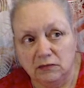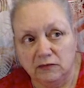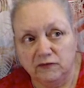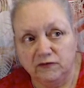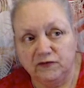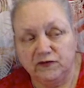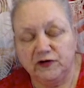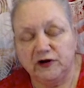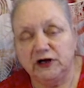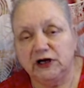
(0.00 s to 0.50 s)

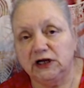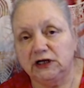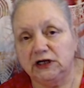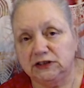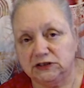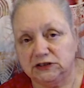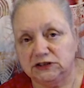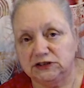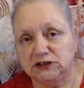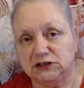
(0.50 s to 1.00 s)

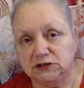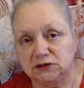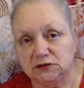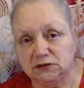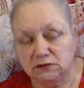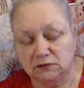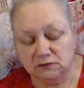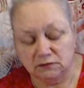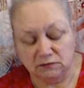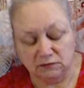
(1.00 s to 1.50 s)
financier.
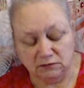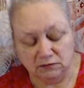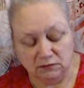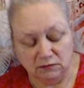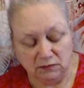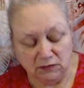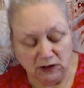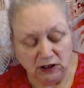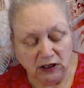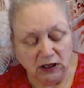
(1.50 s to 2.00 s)

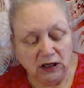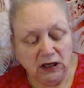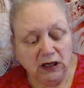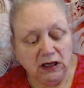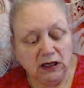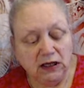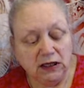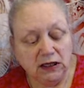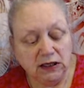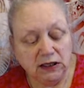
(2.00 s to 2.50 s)

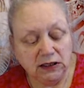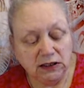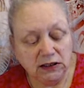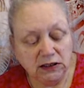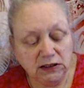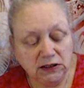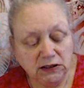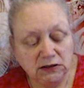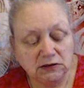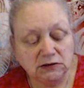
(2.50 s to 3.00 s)

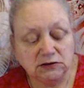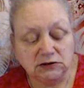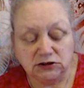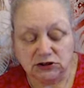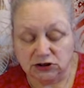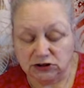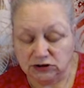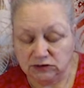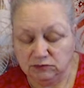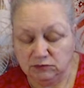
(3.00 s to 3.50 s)
He
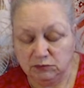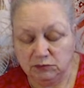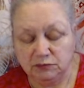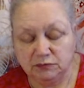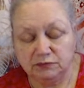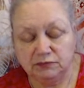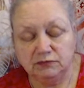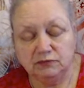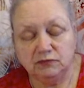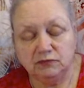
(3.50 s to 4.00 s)
doesn't
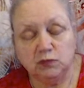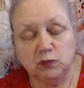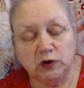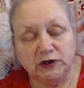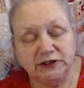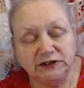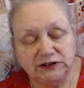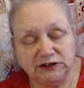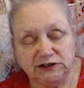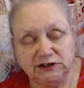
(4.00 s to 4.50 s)

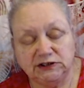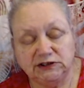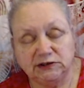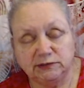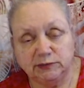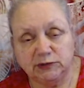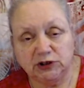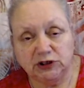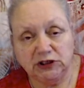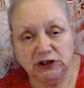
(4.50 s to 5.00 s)
waste his
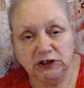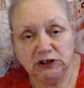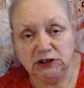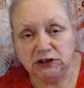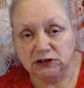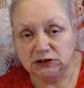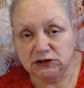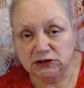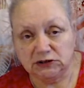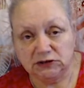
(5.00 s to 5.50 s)
money, he
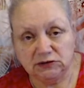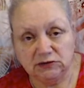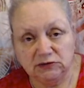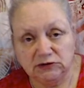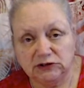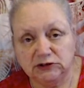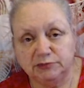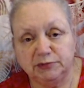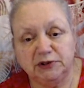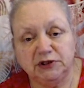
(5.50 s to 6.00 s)
doesn't
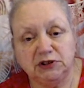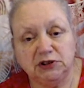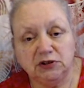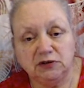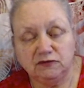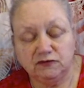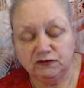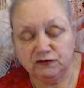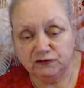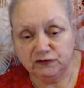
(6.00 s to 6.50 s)
spend it
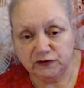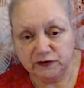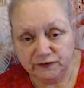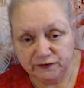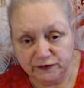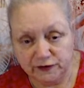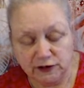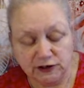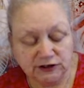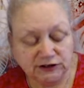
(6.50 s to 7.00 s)

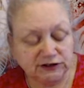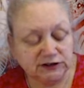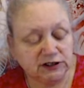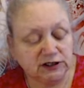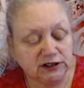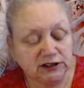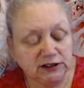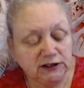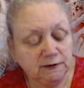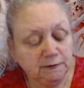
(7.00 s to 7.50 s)
frivolously.